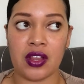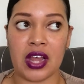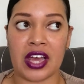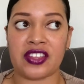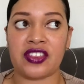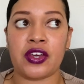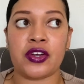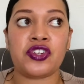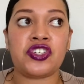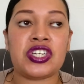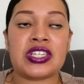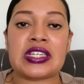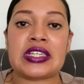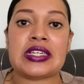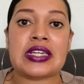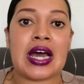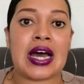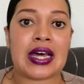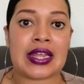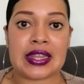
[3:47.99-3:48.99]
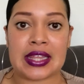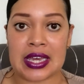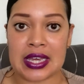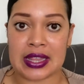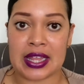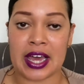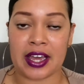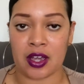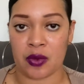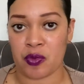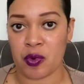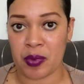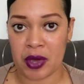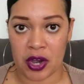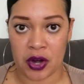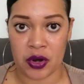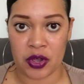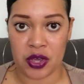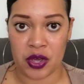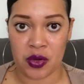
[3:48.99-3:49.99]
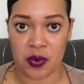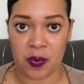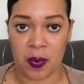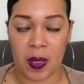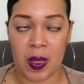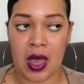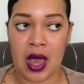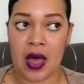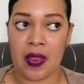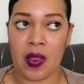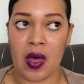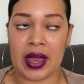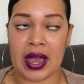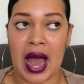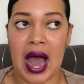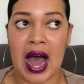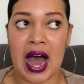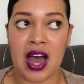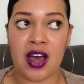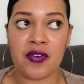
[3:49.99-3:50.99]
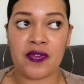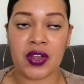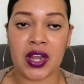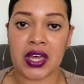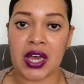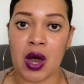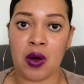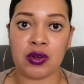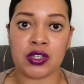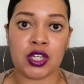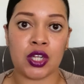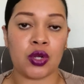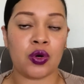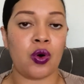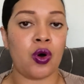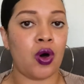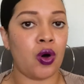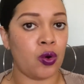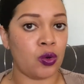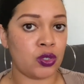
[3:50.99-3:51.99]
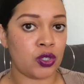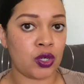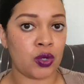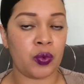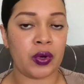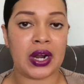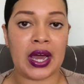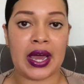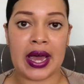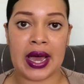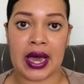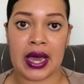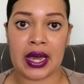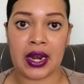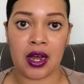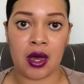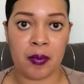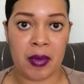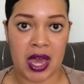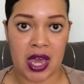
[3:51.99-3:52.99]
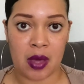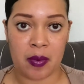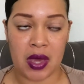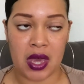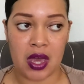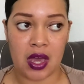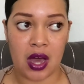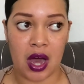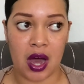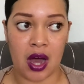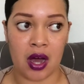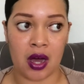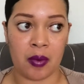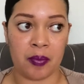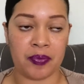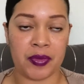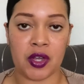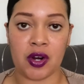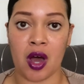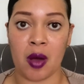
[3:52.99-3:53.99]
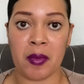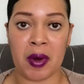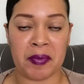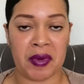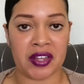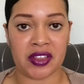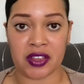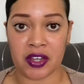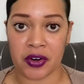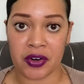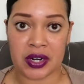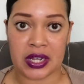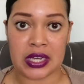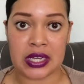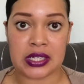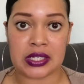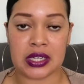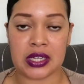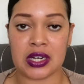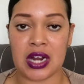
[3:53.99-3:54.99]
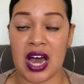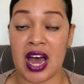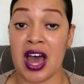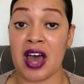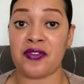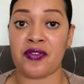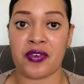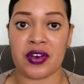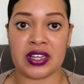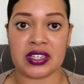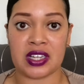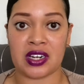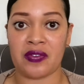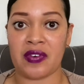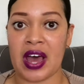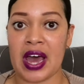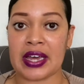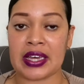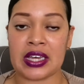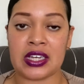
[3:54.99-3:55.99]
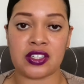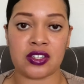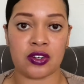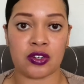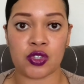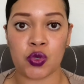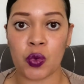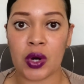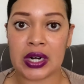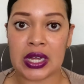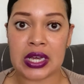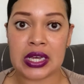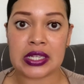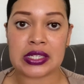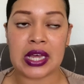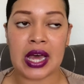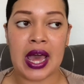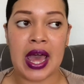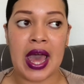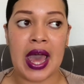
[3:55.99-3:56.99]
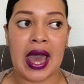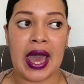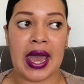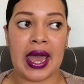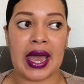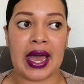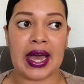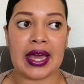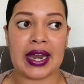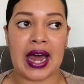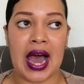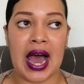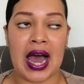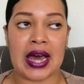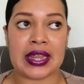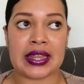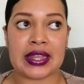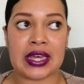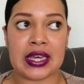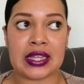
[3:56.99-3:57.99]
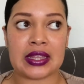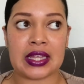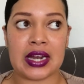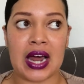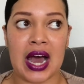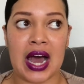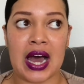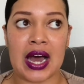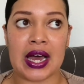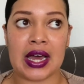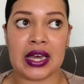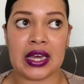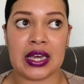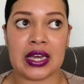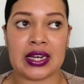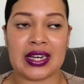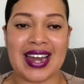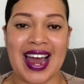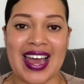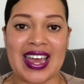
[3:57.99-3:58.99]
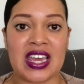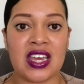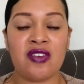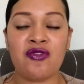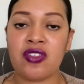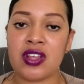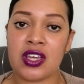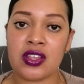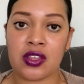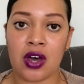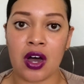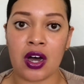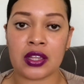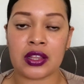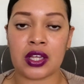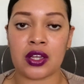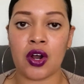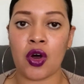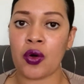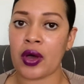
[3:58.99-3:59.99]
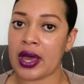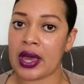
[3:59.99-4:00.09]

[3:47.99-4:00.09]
there's just nothing that can prepare you. I feel like I was a little older when I had a baby. I'm in my 30s and I have friends that have had kids in their 20s. And I think that I naively thought that, okay,